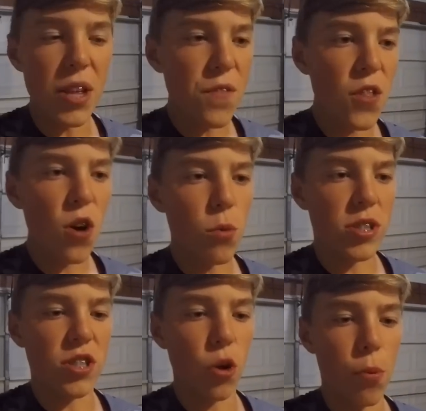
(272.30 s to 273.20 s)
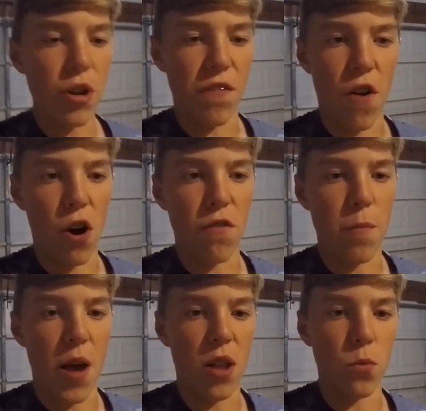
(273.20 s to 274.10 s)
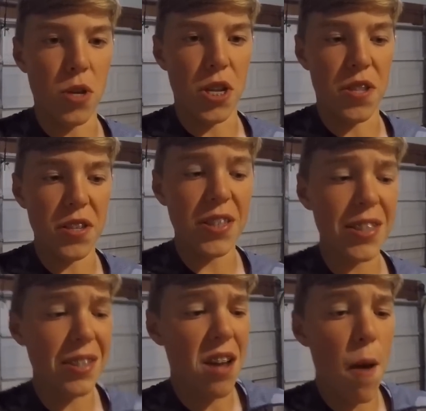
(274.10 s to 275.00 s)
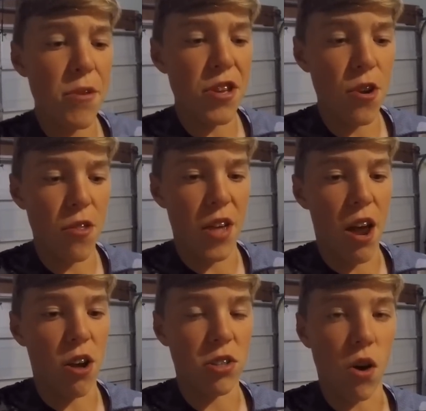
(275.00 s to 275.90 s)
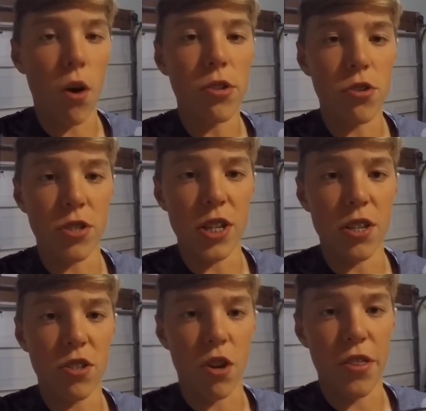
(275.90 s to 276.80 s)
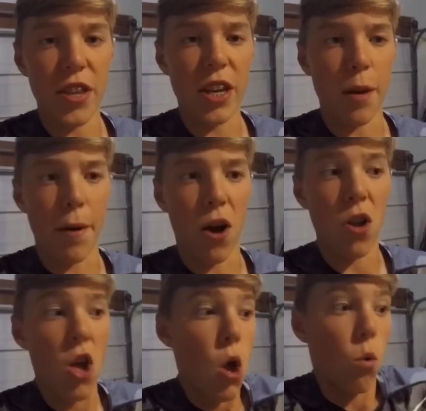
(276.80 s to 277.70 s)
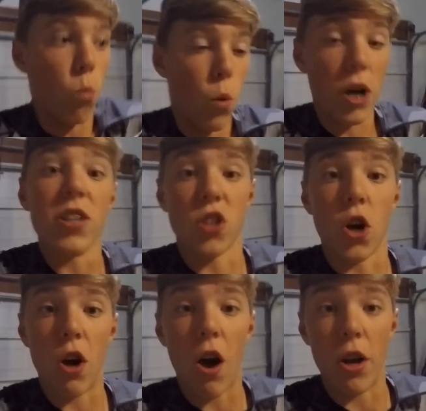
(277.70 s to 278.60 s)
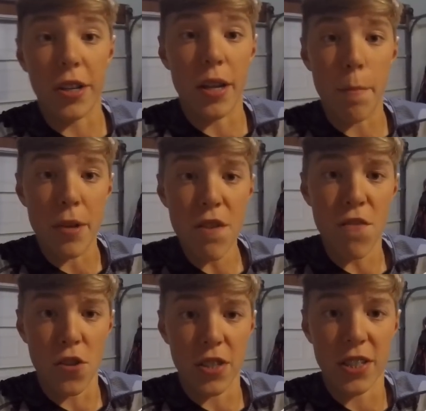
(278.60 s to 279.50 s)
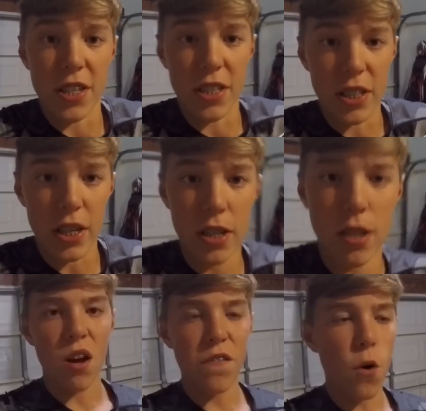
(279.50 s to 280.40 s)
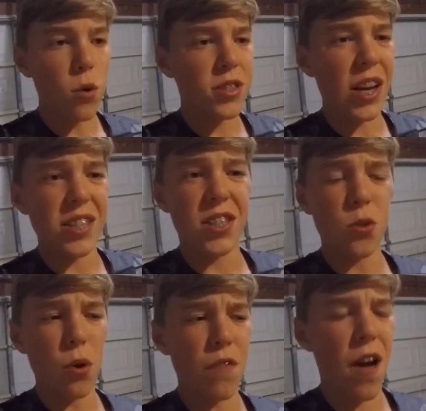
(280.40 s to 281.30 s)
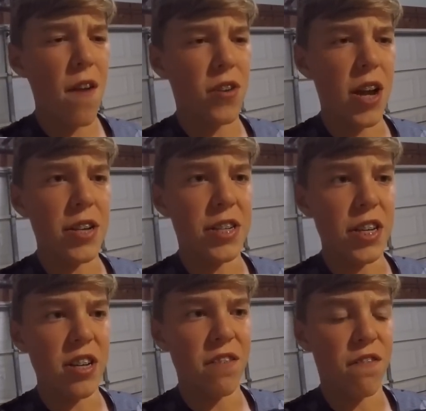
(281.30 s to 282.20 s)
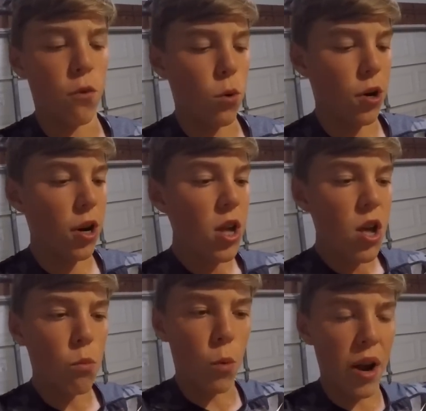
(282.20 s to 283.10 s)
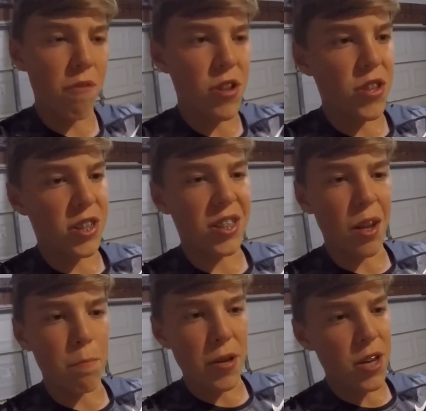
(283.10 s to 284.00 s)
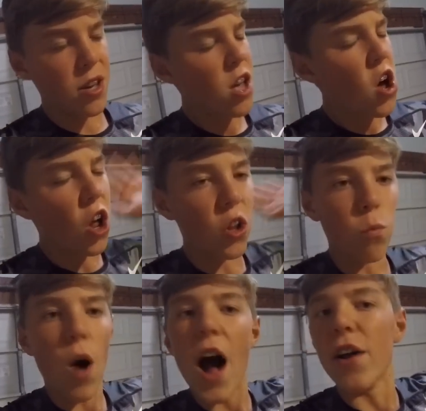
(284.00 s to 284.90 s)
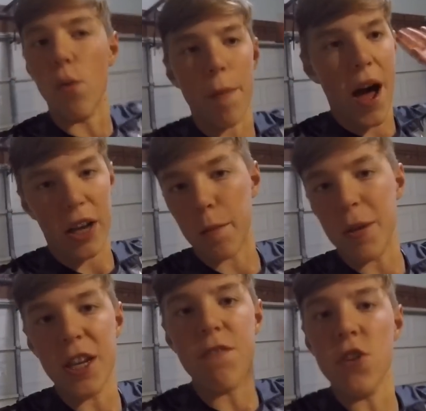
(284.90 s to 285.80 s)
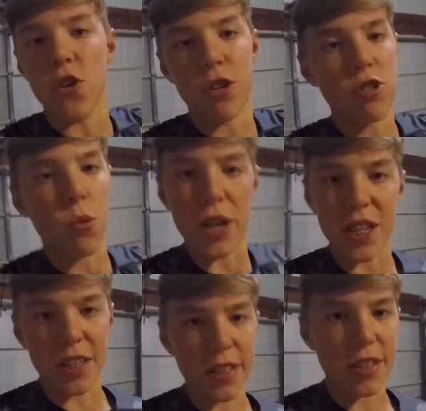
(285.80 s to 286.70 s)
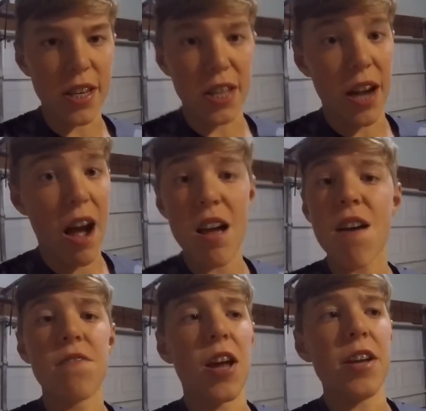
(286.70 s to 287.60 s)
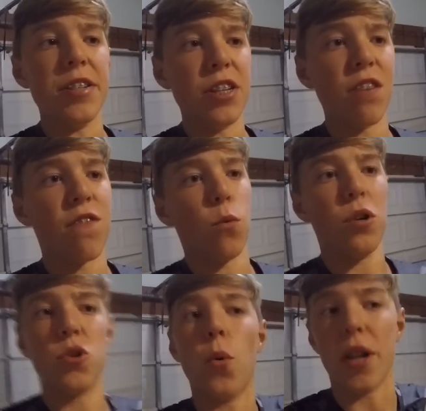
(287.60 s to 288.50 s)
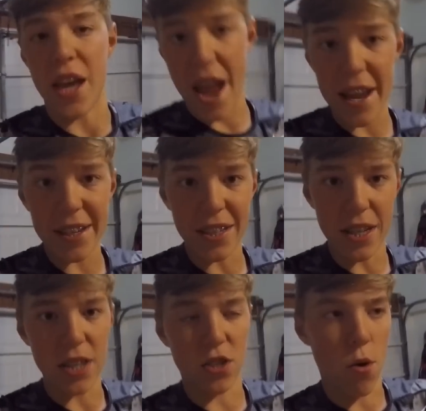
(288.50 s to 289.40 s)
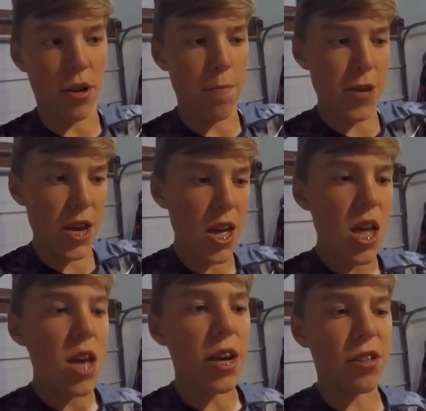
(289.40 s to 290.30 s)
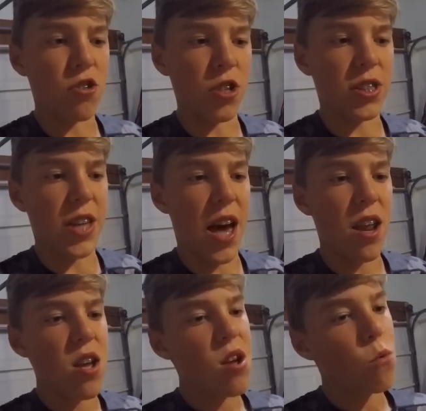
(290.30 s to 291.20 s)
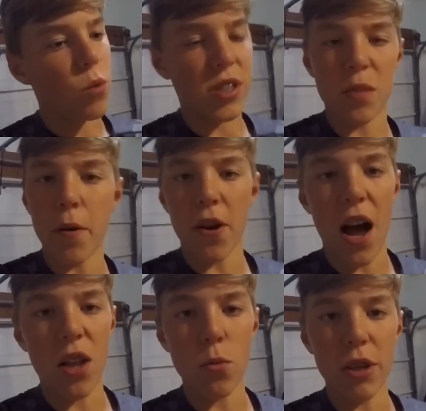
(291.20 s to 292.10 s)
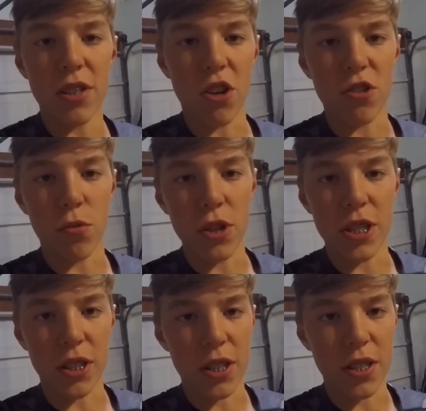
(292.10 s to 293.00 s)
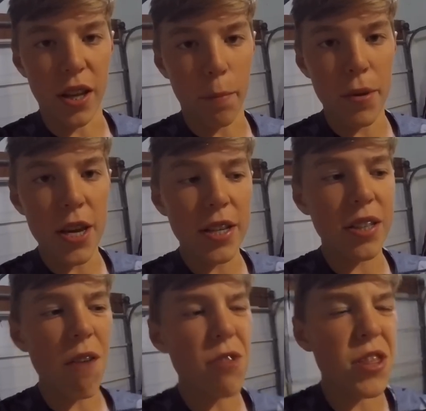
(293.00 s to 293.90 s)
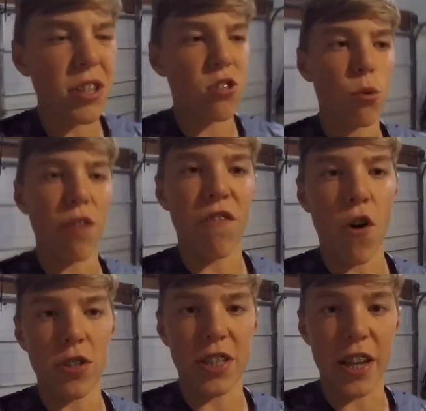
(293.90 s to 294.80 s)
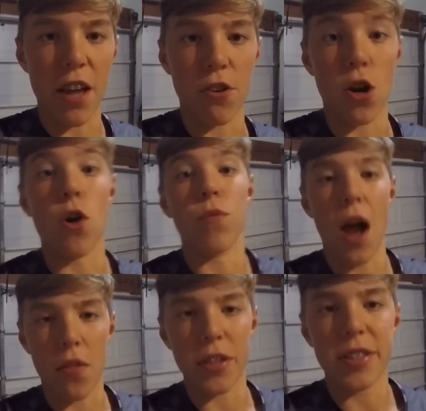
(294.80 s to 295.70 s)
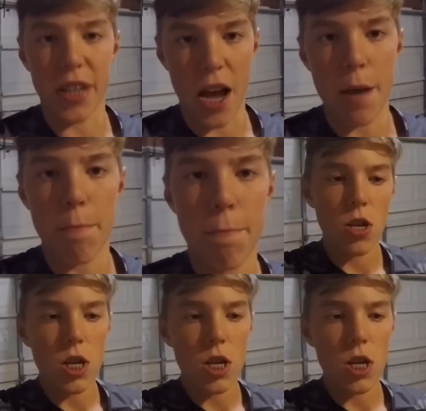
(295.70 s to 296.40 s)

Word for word: But even though we're still pretty far out from Halloween, this is the time of year that us haunters need to start thinking about what is our haunt gonna be for this season of course, I sort of have an idea for what everything's going to be a while back. I mean, even during 2016, I have an idea for what 2018 is going to be. It's just that once Spirit Halloween starts releasing the sneak peeks, everything sort of falls together around this time.